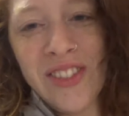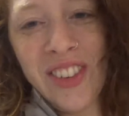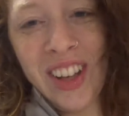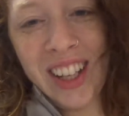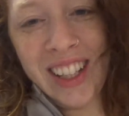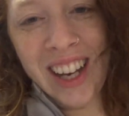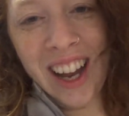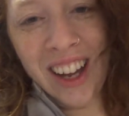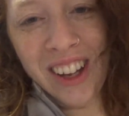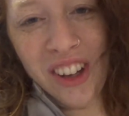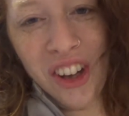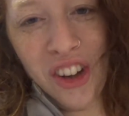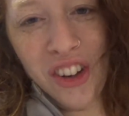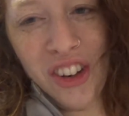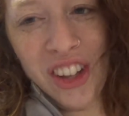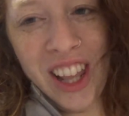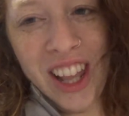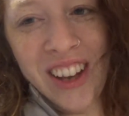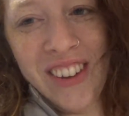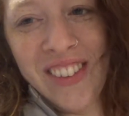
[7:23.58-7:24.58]
him like not go to
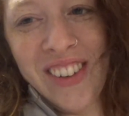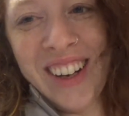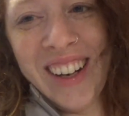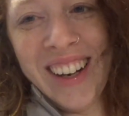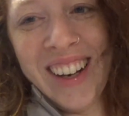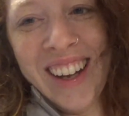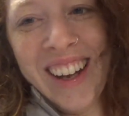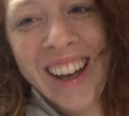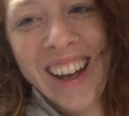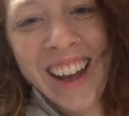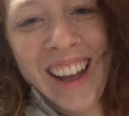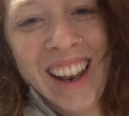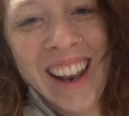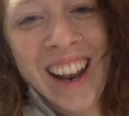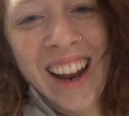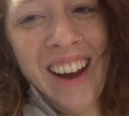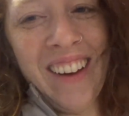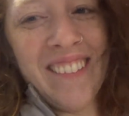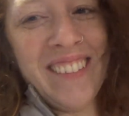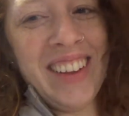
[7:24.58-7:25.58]
that one.
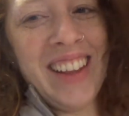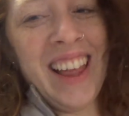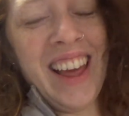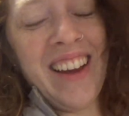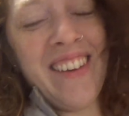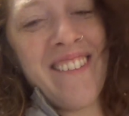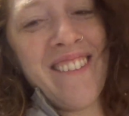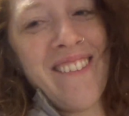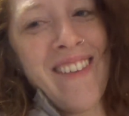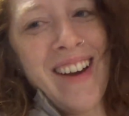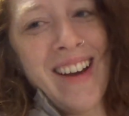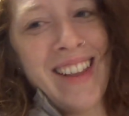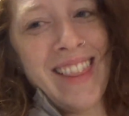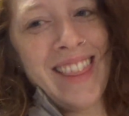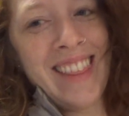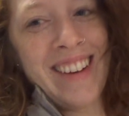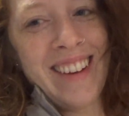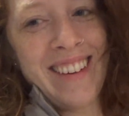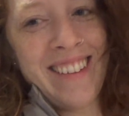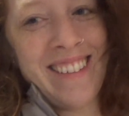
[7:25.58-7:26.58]
I'll be like, what
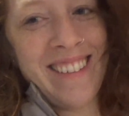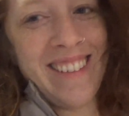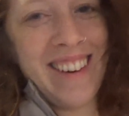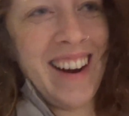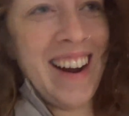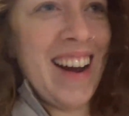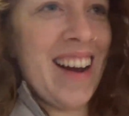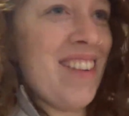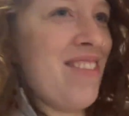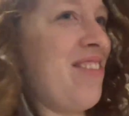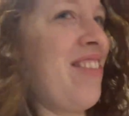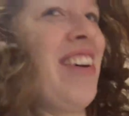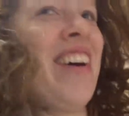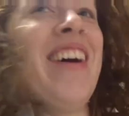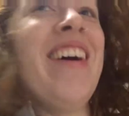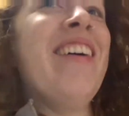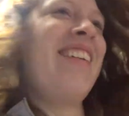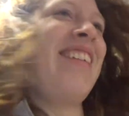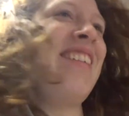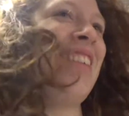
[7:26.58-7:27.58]
the crap?
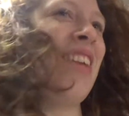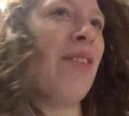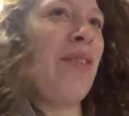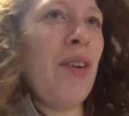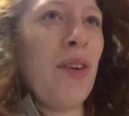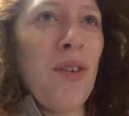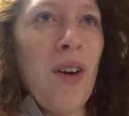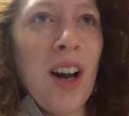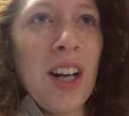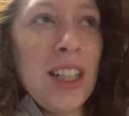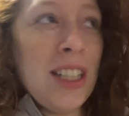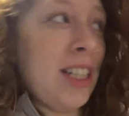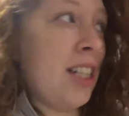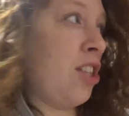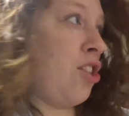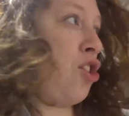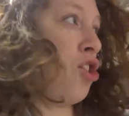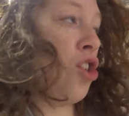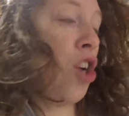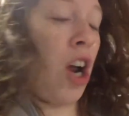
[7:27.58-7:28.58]
So if you're watching
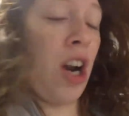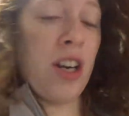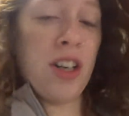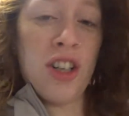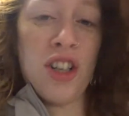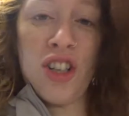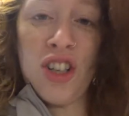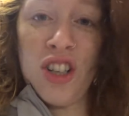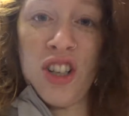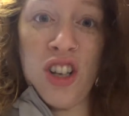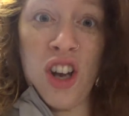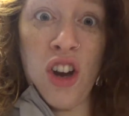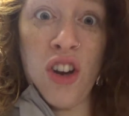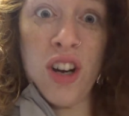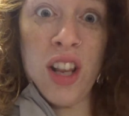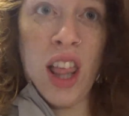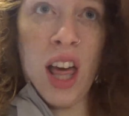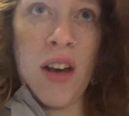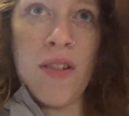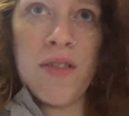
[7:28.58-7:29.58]
this, Sean, go
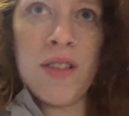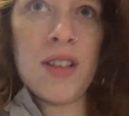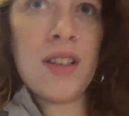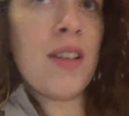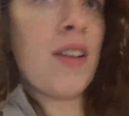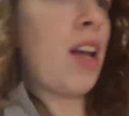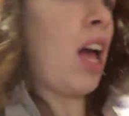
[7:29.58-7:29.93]
to that one.